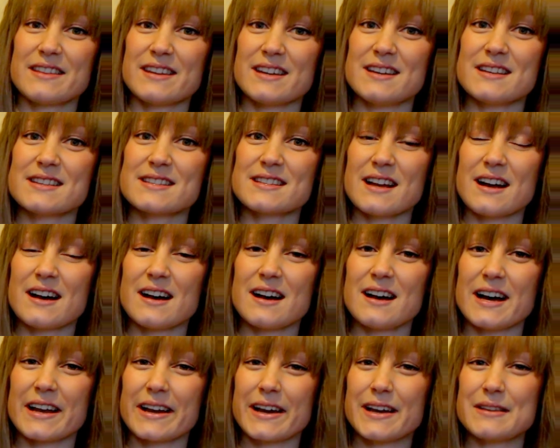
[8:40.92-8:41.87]
this,
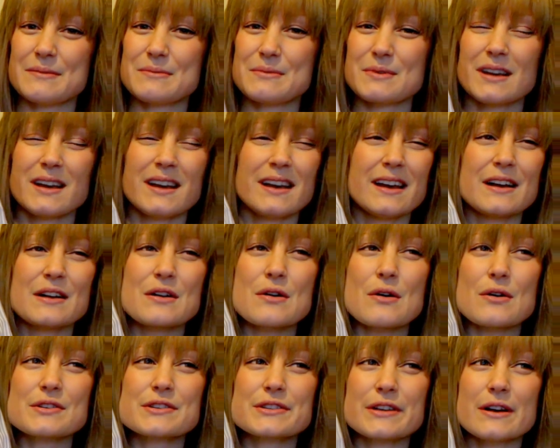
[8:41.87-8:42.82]
and I
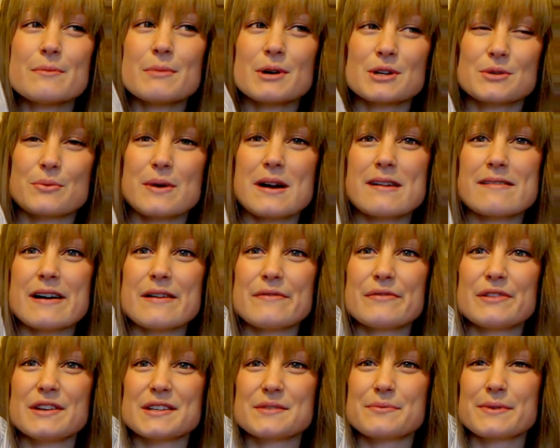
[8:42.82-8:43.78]
got so much wear out
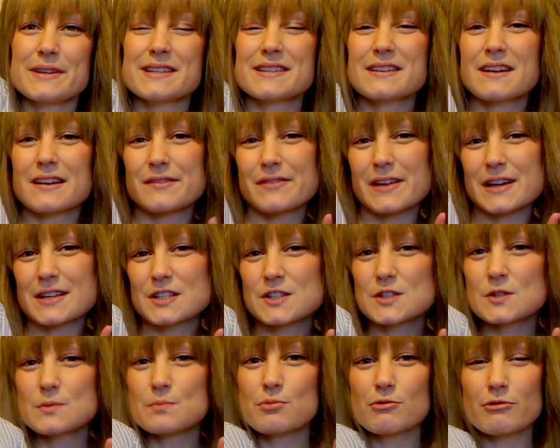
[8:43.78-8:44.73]
of this when it's kind of that
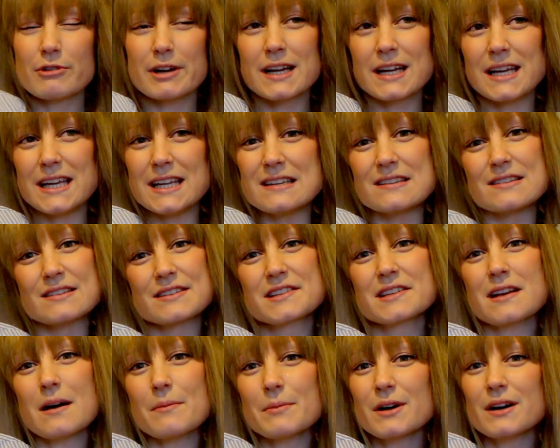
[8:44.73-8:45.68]
spring into
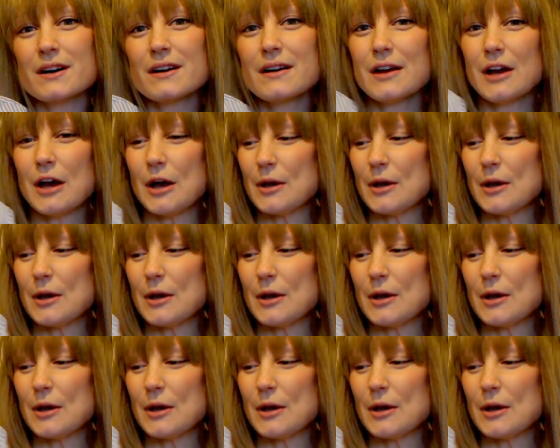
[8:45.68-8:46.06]
summer